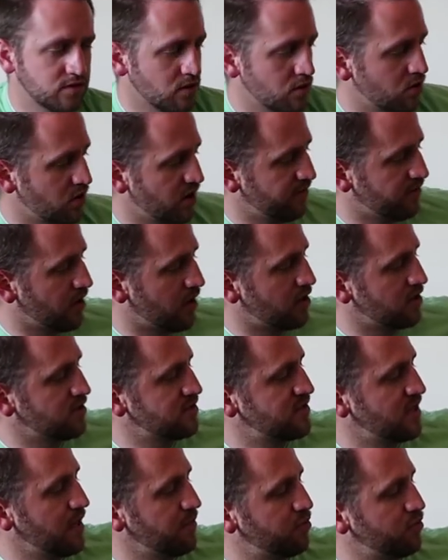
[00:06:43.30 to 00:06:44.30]
So I've got an
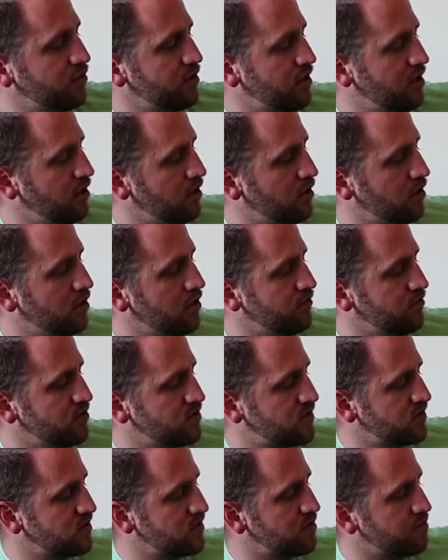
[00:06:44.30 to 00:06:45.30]
example here.
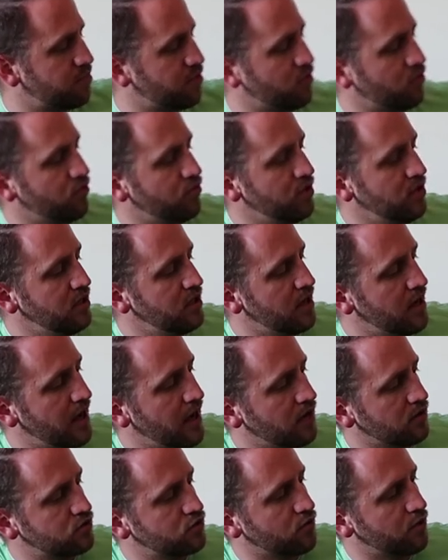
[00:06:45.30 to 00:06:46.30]
This is the
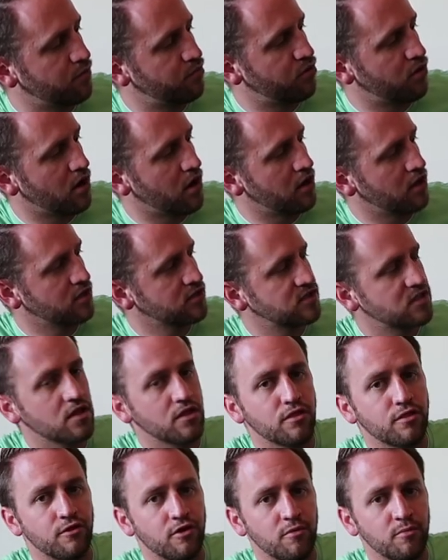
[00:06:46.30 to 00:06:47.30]
Perea Outdoor Products
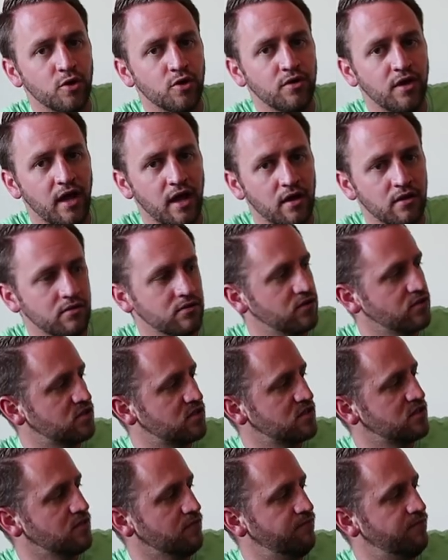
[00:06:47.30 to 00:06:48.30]
Thermo Down.
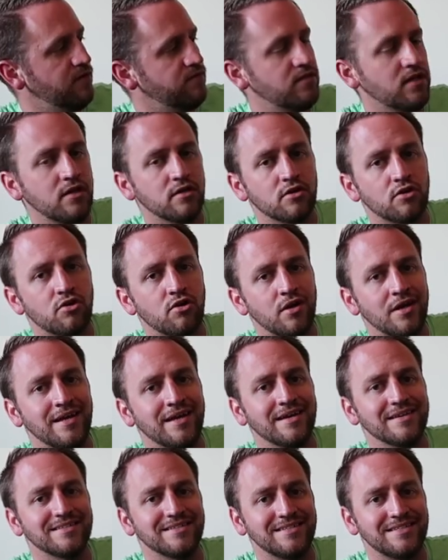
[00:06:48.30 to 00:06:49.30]
This is a 15
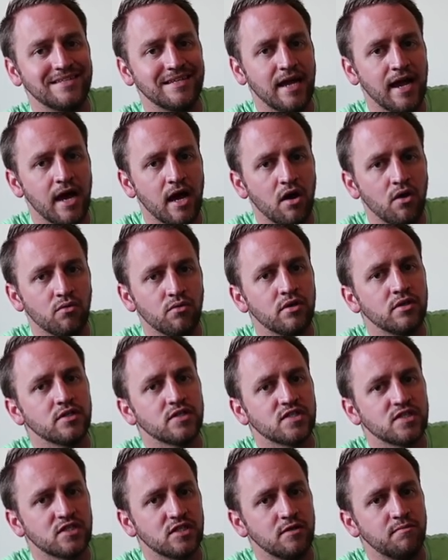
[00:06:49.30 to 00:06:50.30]
degree
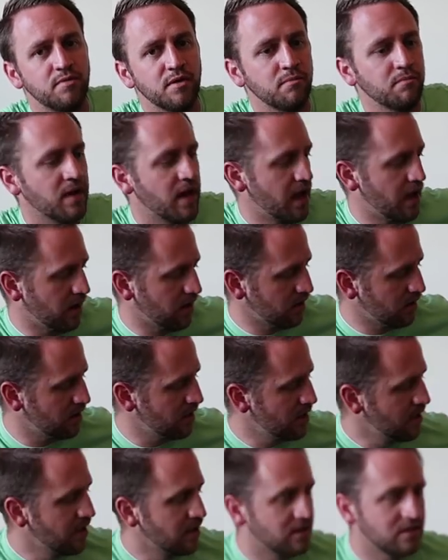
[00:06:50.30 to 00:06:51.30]
down sleeping bag.
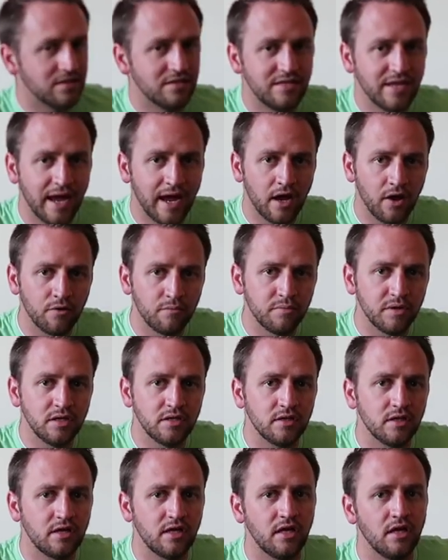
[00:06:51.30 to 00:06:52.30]
Down
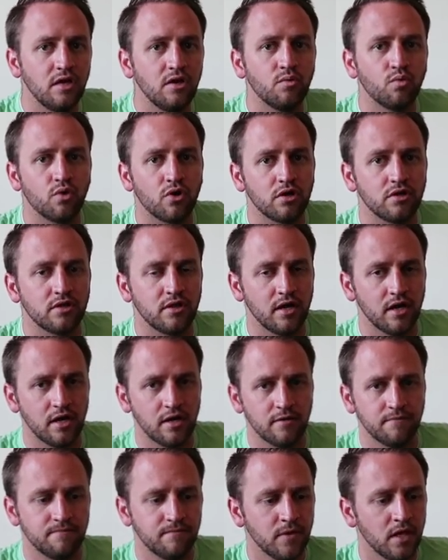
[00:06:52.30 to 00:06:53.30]
being the key word
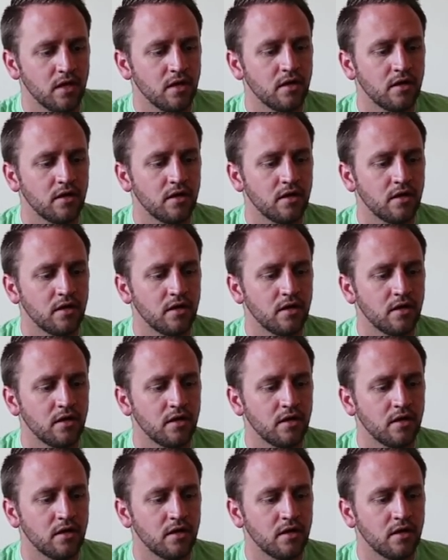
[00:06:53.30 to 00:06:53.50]
there.